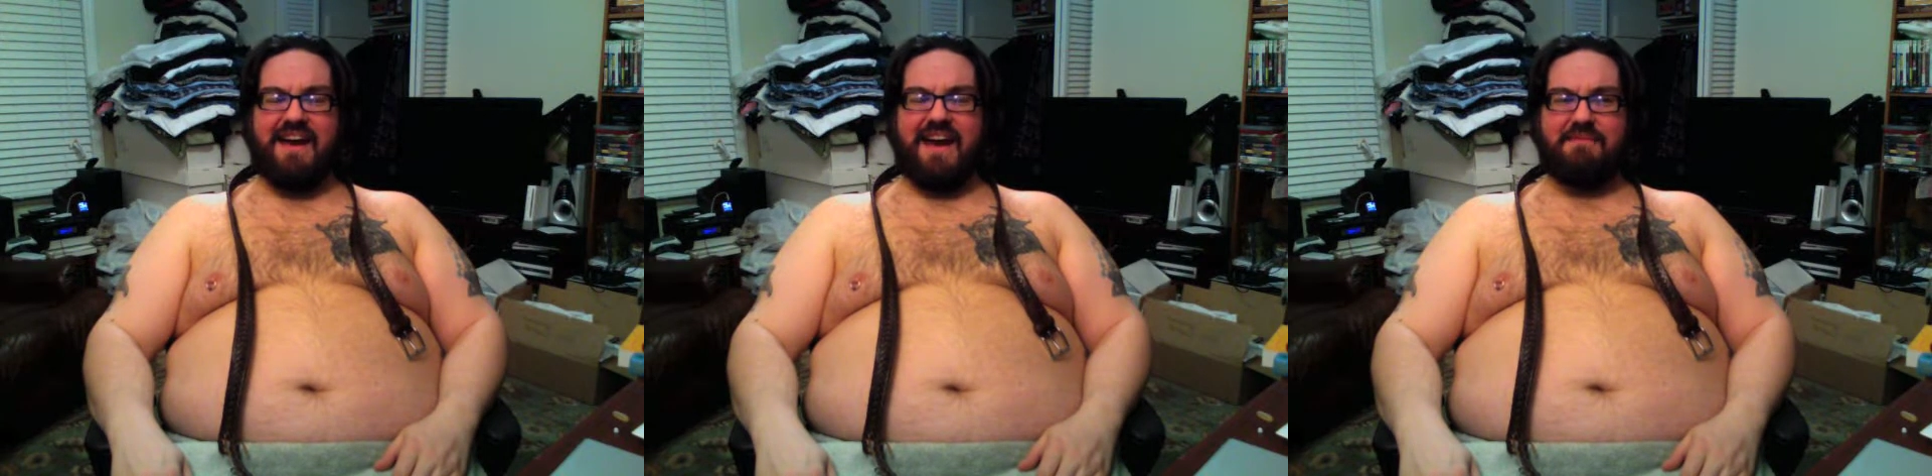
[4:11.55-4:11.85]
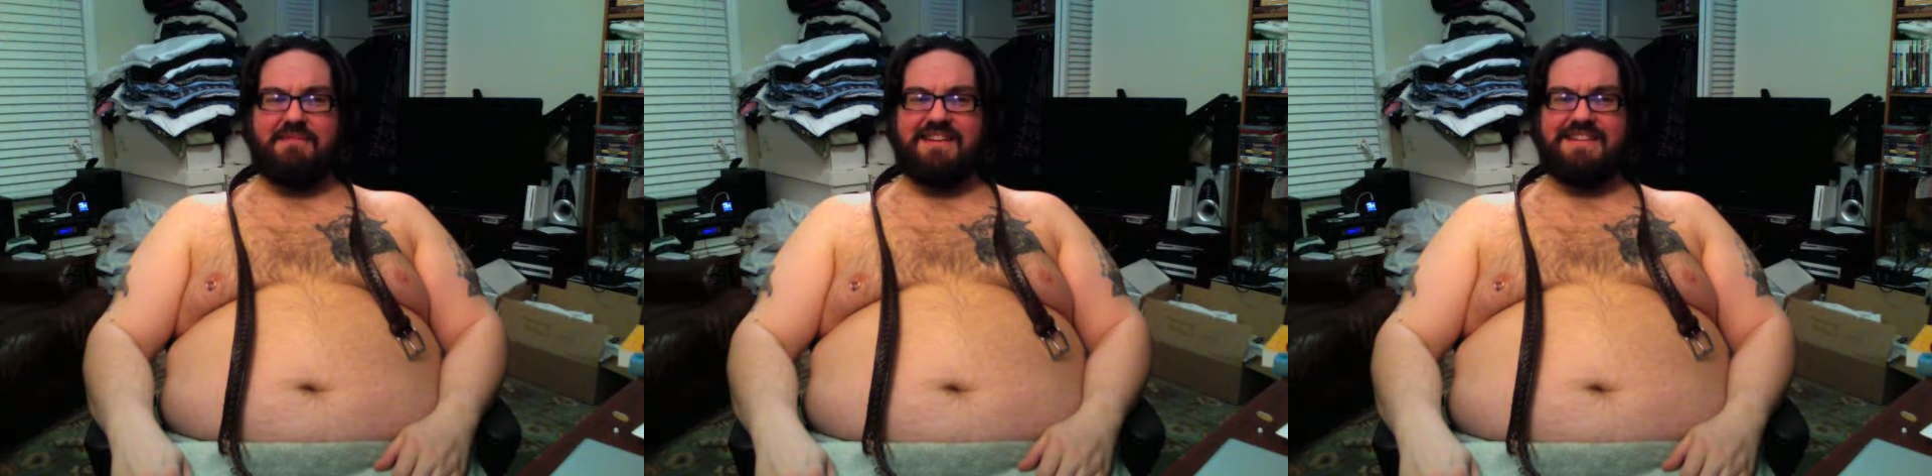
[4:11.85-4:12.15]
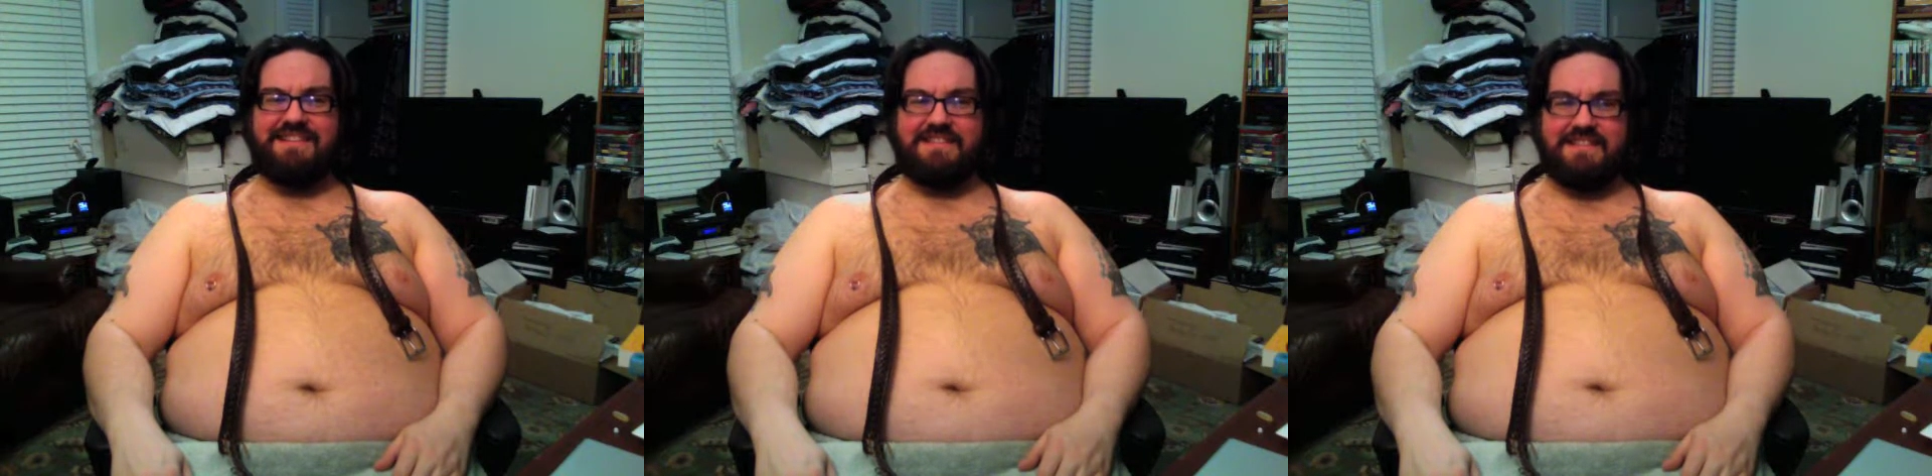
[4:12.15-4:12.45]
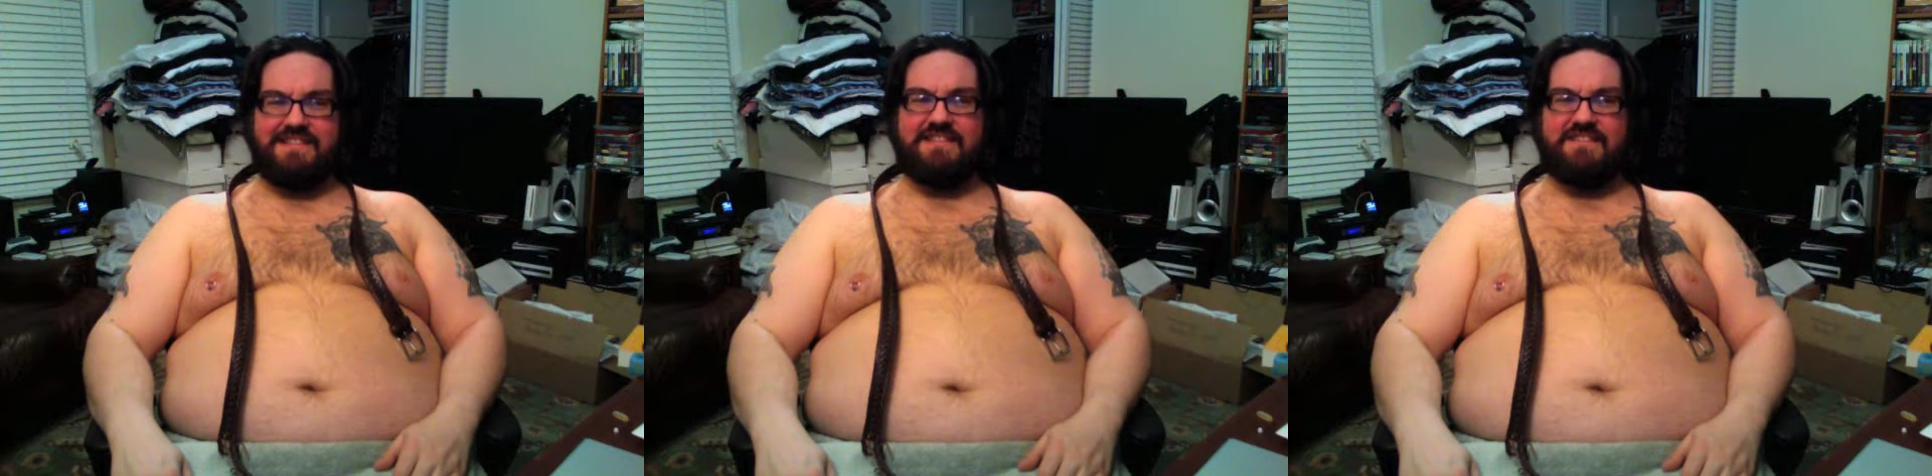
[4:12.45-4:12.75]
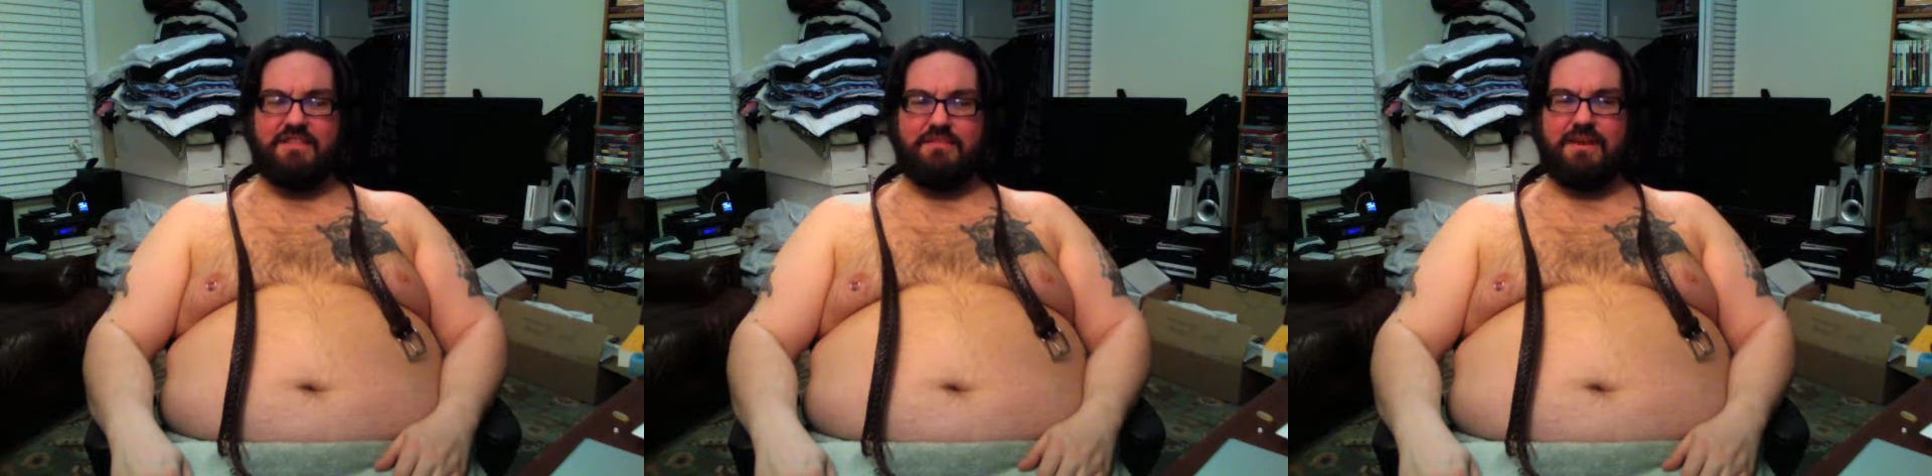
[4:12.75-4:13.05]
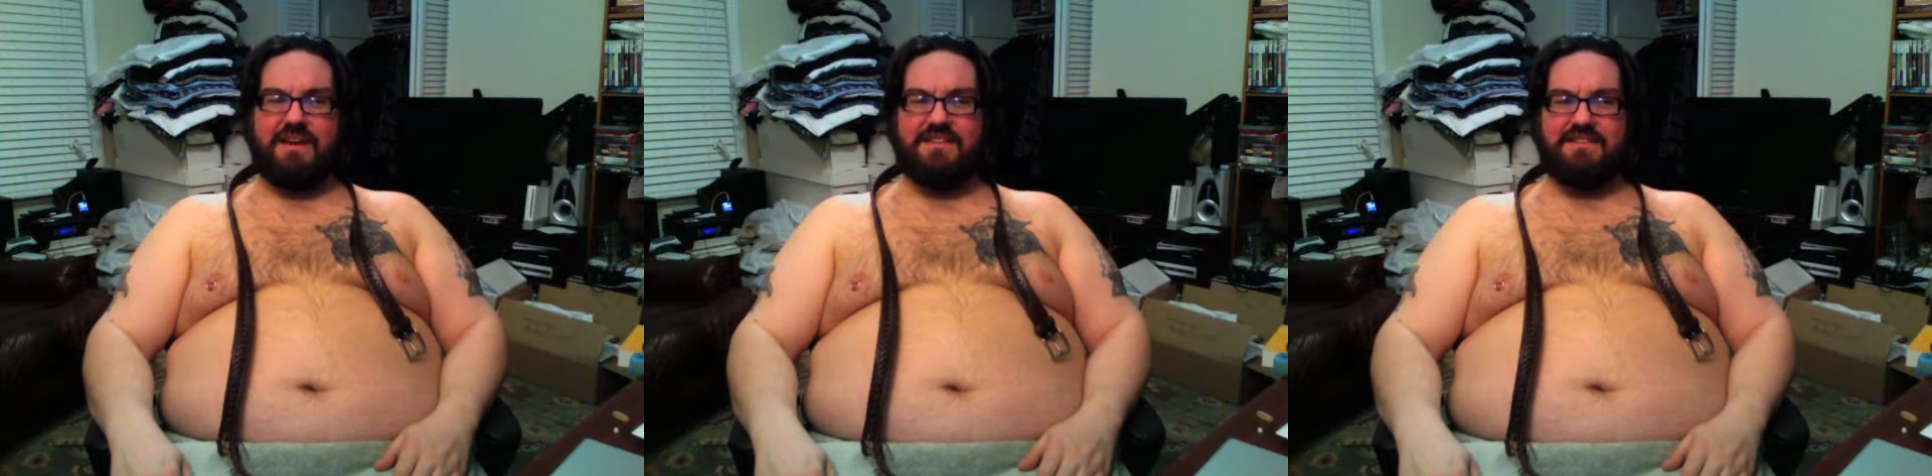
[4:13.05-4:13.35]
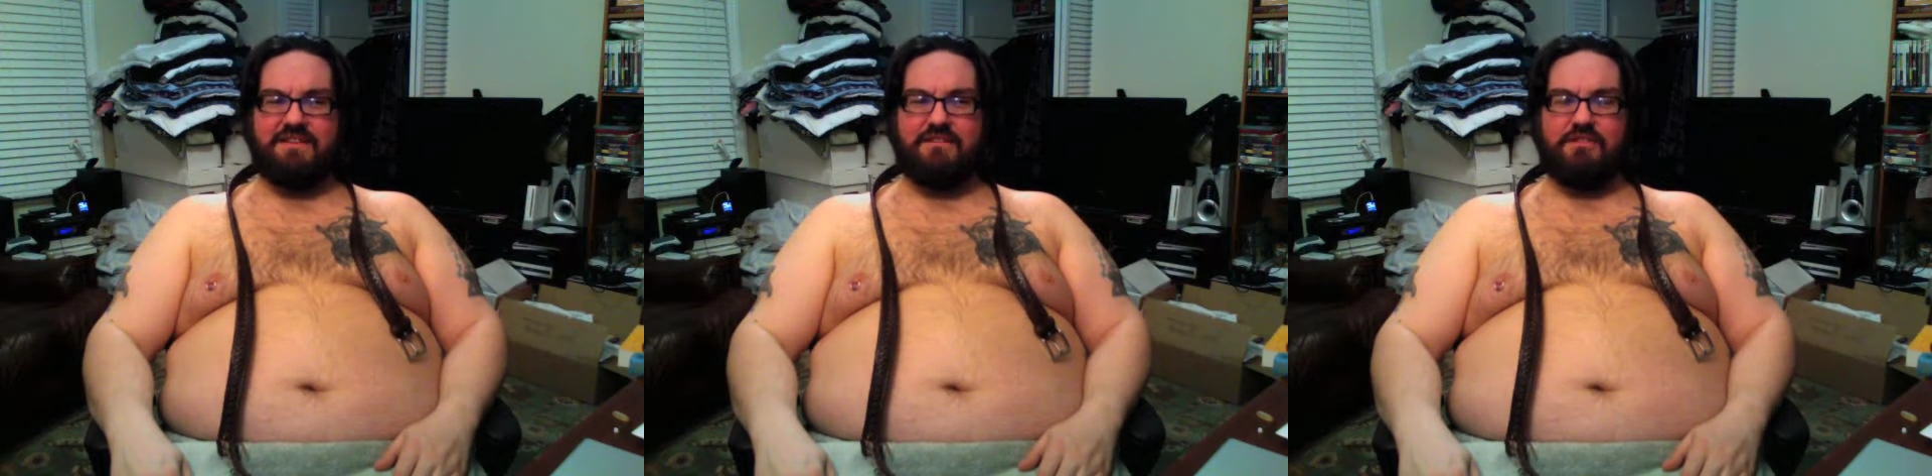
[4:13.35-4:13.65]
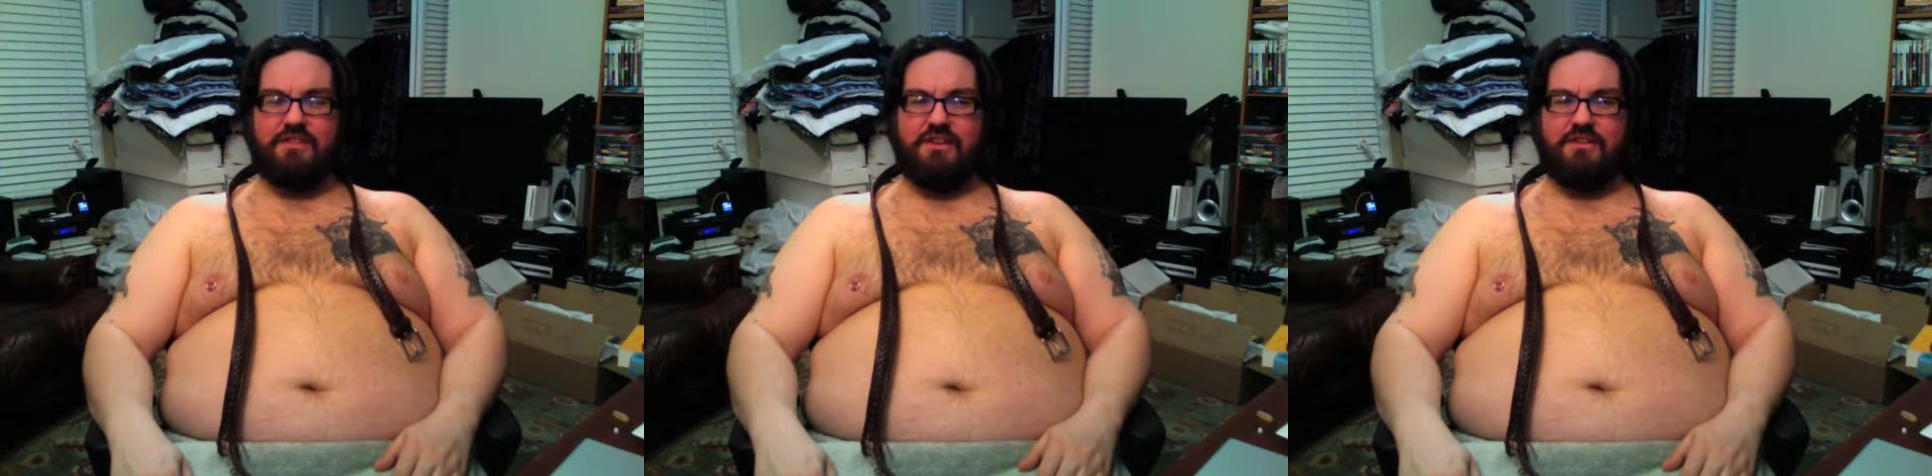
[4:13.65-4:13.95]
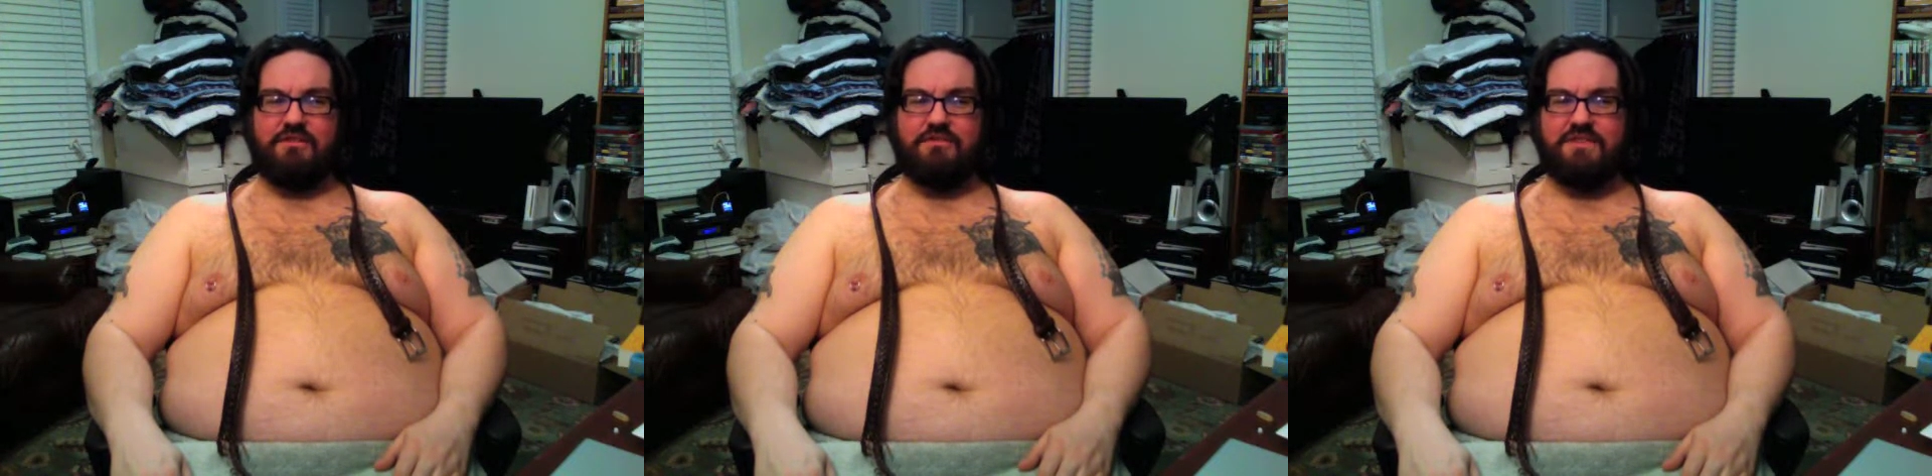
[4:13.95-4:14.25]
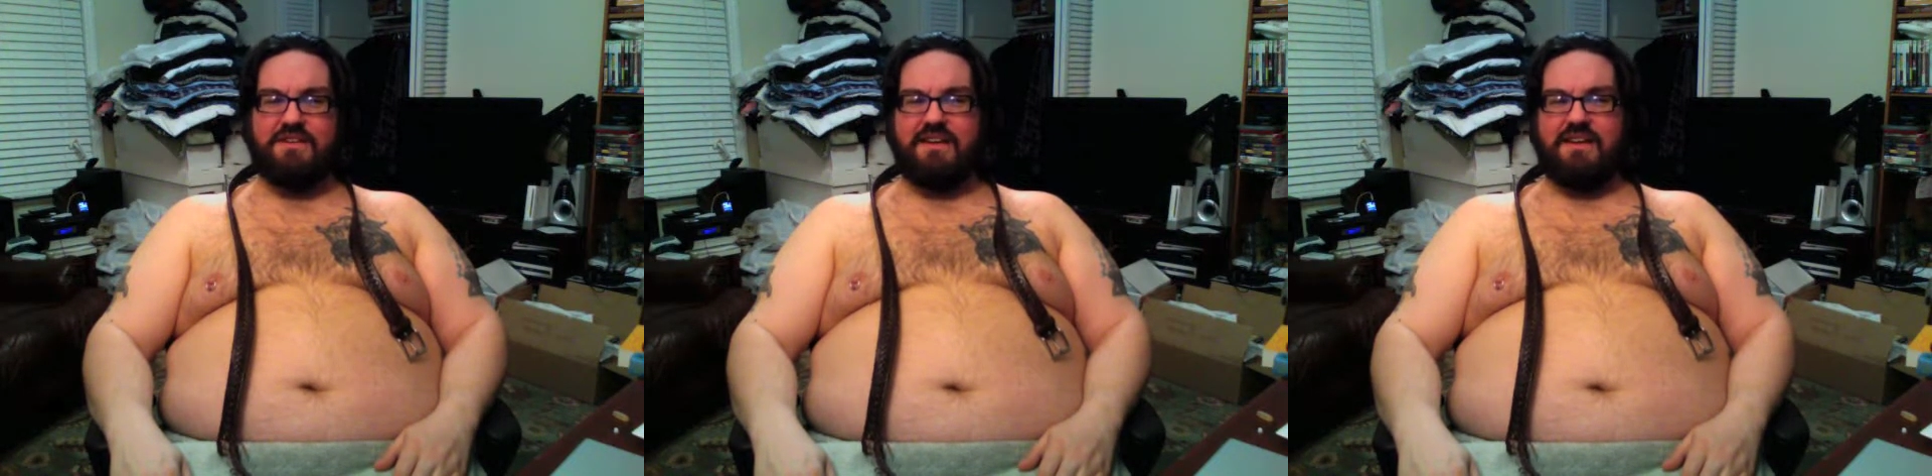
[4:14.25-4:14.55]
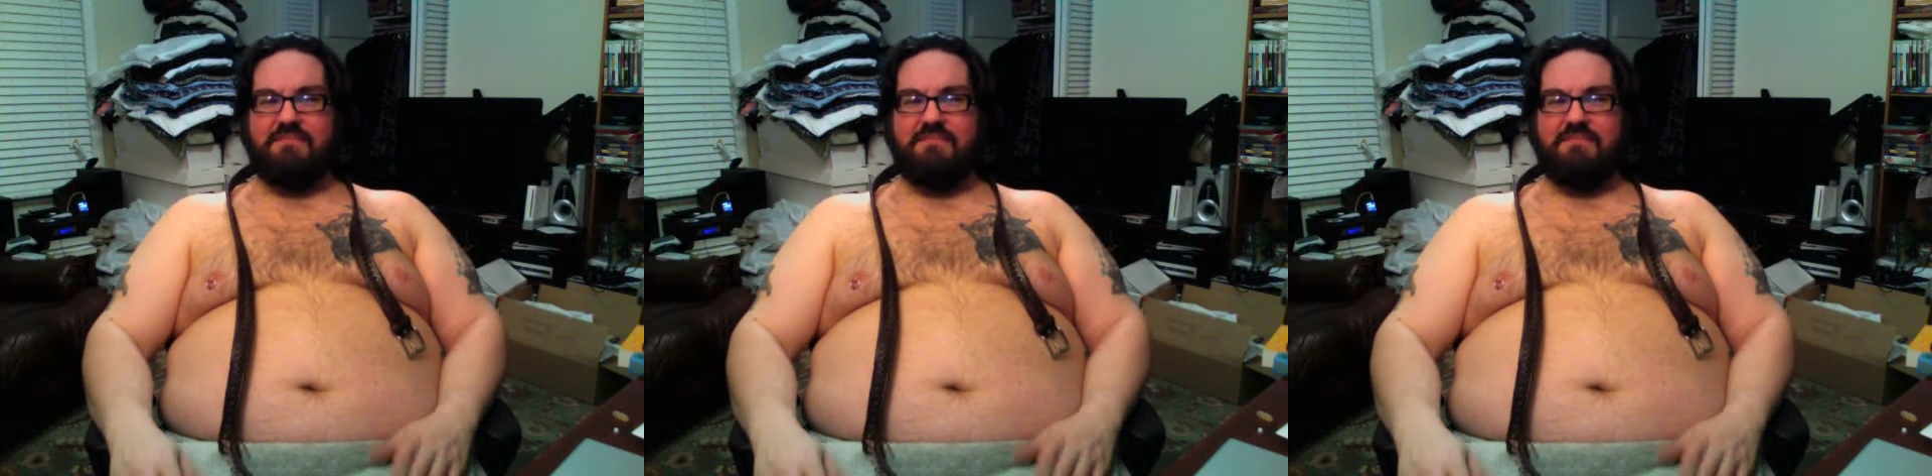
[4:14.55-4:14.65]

I'm going to ditch the 3XL clothes,